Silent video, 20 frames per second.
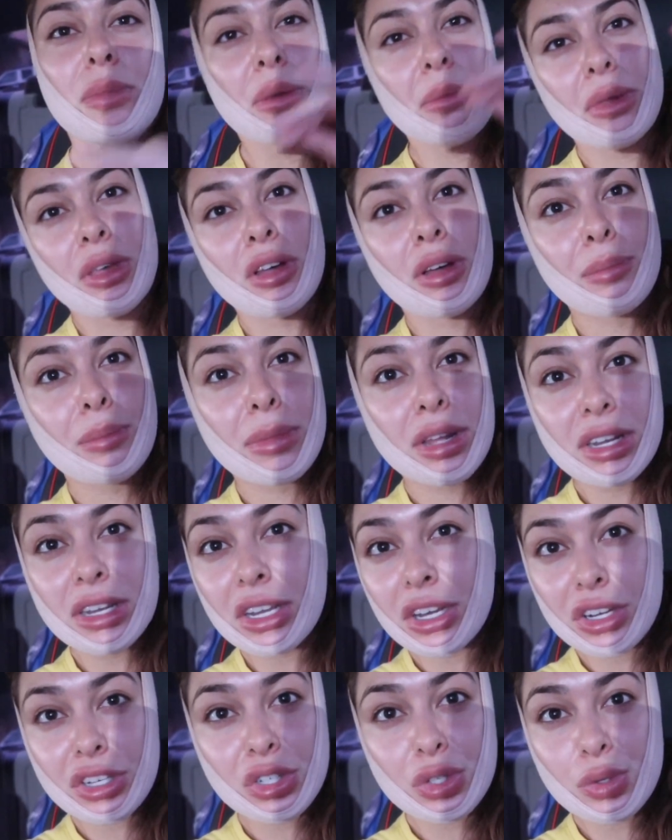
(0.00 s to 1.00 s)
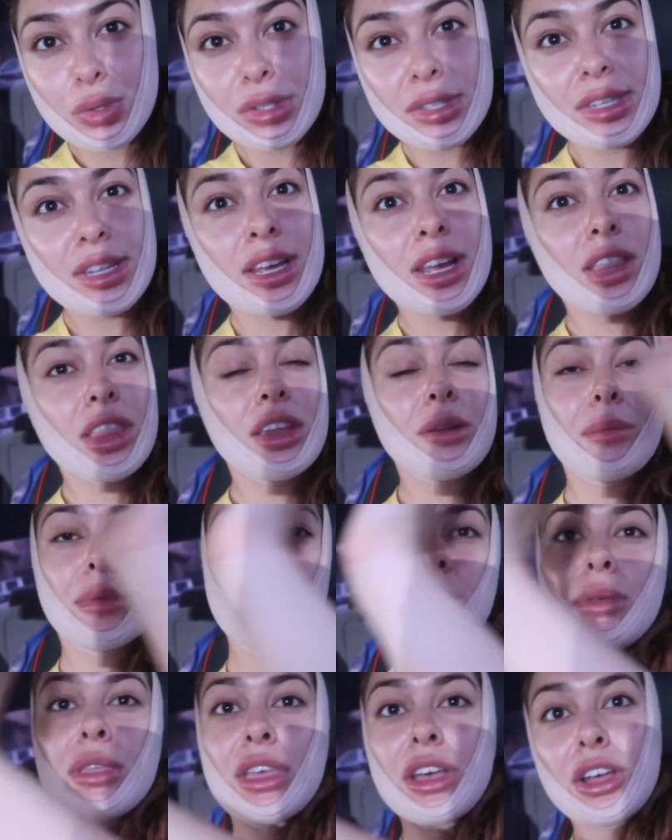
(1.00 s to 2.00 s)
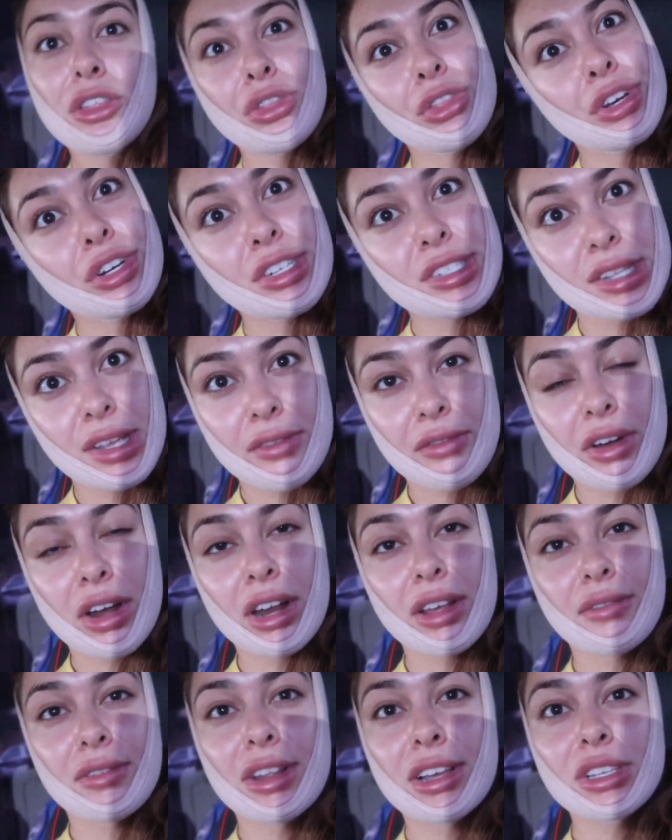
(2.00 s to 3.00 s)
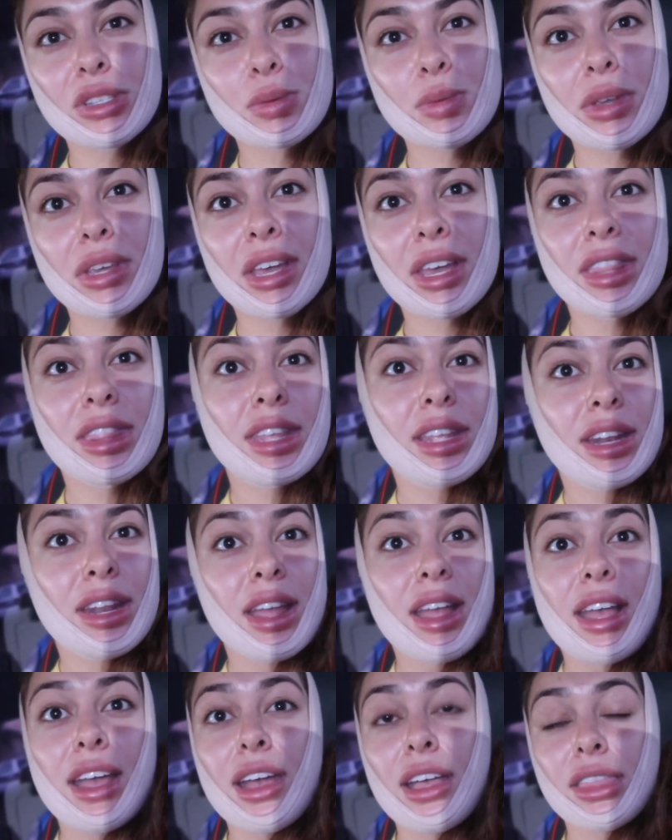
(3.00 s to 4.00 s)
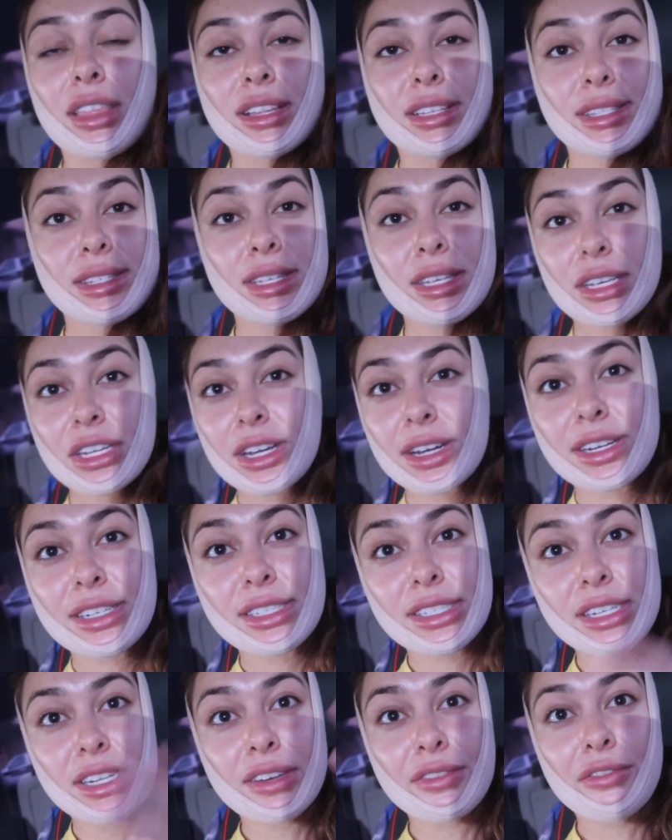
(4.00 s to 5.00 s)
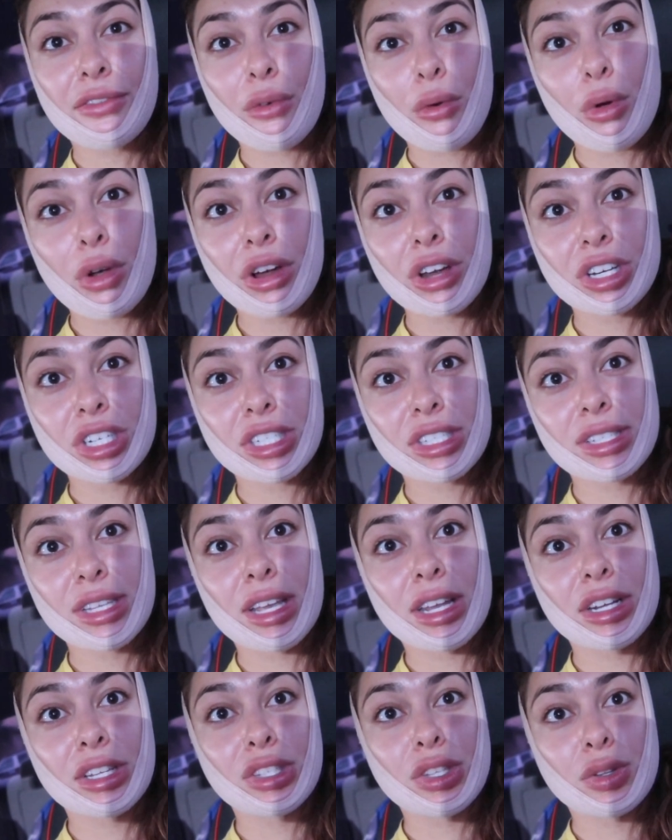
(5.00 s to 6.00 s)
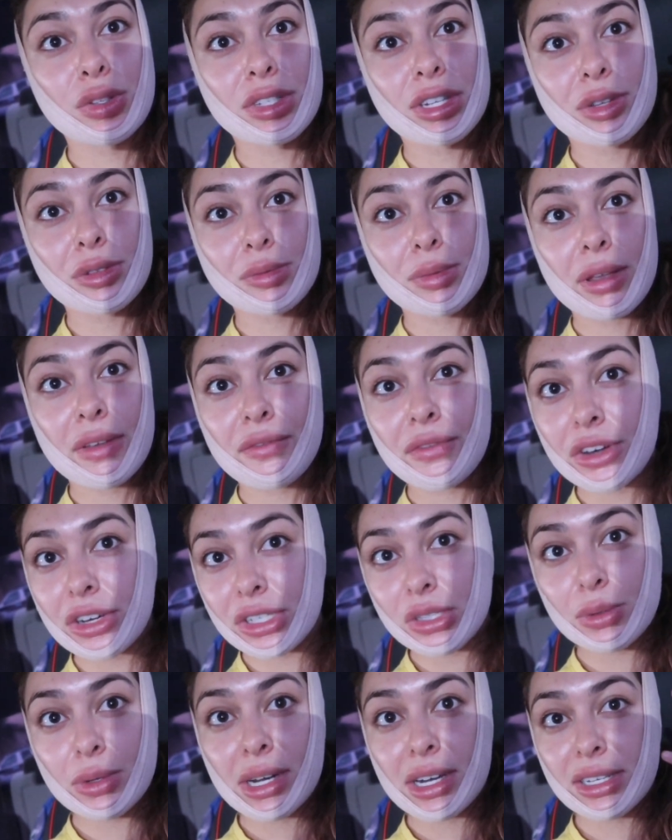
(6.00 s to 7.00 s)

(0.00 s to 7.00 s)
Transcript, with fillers: Maybe on Monday or Tuesday and then maybe like a Thursday, Friday of next week. And then that's it. I just need four, she said. So today was my first one.